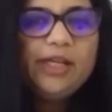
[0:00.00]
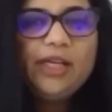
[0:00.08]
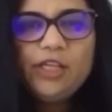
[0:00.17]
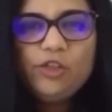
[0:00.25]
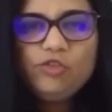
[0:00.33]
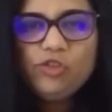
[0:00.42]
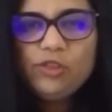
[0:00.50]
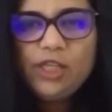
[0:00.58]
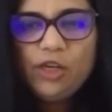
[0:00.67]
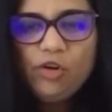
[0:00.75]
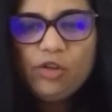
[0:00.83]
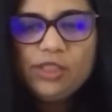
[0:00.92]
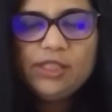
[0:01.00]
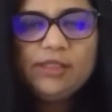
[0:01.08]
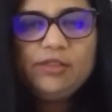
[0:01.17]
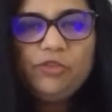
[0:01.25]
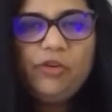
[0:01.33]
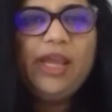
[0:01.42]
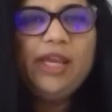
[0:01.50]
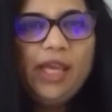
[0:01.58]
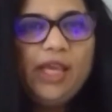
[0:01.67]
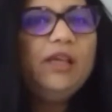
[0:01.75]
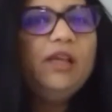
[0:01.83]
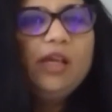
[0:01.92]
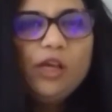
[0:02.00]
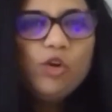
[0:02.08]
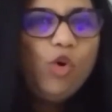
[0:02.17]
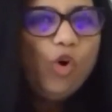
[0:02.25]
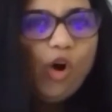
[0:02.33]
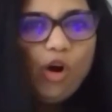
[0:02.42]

Like you just cannot just training, go